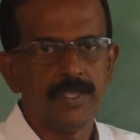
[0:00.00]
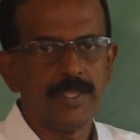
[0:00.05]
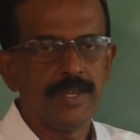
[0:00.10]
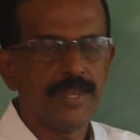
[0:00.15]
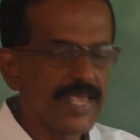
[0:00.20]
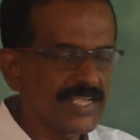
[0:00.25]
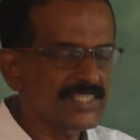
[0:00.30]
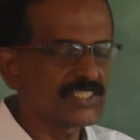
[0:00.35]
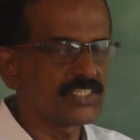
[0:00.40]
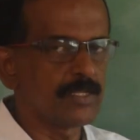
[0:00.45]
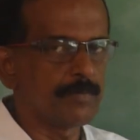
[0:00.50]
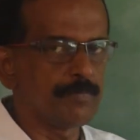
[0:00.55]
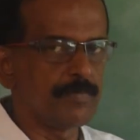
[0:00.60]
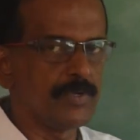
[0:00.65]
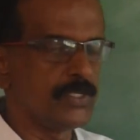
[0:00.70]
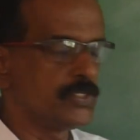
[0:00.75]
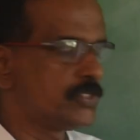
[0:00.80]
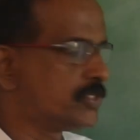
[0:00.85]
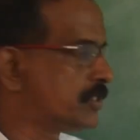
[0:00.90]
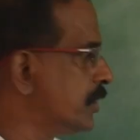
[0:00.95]
Next step
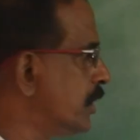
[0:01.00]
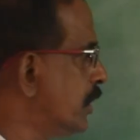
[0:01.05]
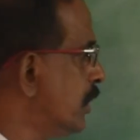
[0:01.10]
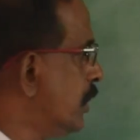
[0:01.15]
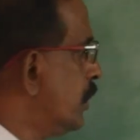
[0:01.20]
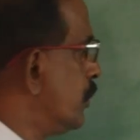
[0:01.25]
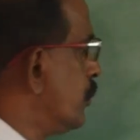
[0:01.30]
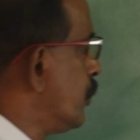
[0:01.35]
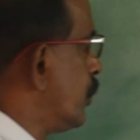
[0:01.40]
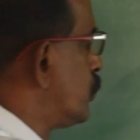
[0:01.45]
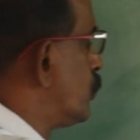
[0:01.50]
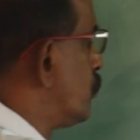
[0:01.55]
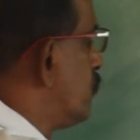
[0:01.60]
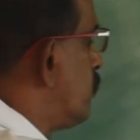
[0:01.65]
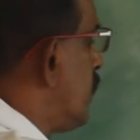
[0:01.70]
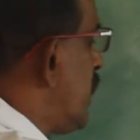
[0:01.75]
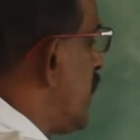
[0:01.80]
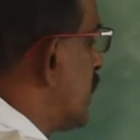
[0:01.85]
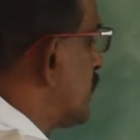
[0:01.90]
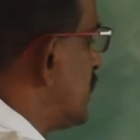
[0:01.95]
is you have to
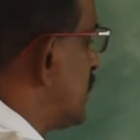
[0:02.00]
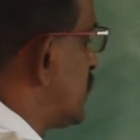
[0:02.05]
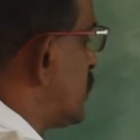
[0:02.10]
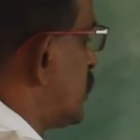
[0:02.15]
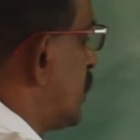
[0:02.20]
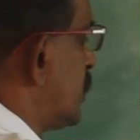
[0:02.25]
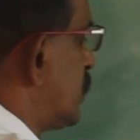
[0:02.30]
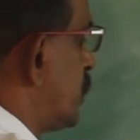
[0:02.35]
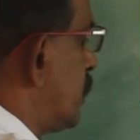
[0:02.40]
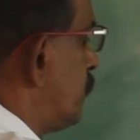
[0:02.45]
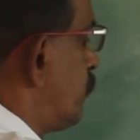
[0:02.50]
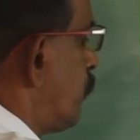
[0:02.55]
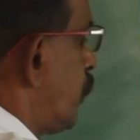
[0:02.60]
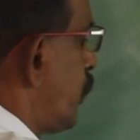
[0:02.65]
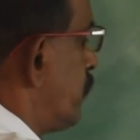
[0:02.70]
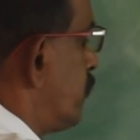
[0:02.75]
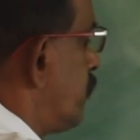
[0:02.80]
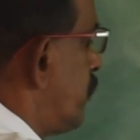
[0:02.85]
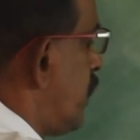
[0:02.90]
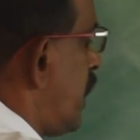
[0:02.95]
mark the station
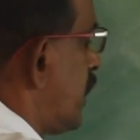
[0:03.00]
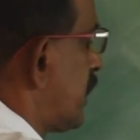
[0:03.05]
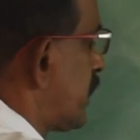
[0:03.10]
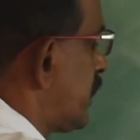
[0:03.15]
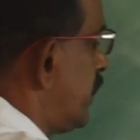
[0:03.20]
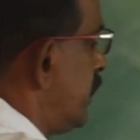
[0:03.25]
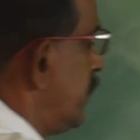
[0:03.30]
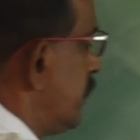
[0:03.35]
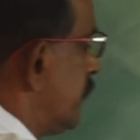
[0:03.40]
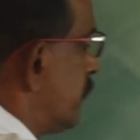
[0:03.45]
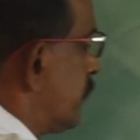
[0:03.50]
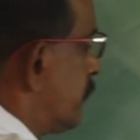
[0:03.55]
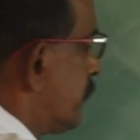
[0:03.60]
point, marking